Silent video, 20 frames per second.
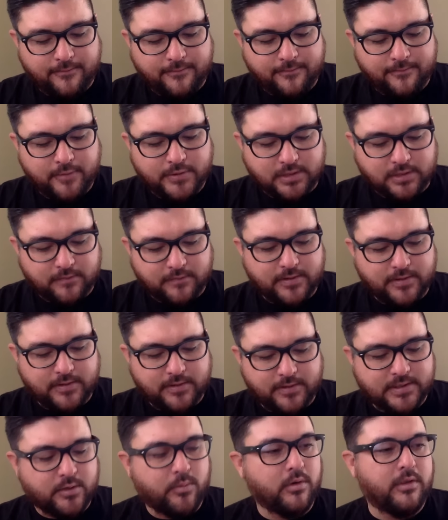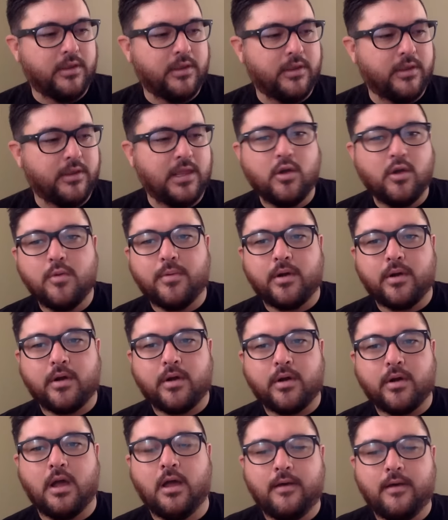food service, or we're the
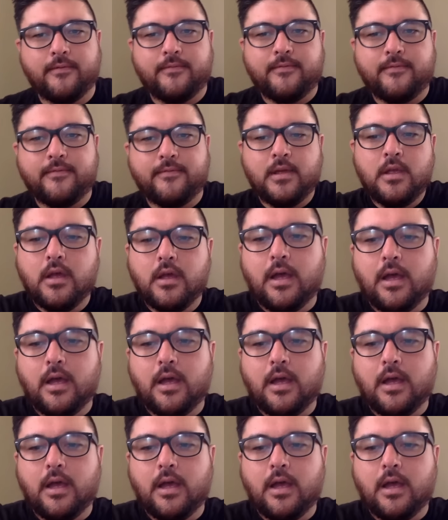Uber of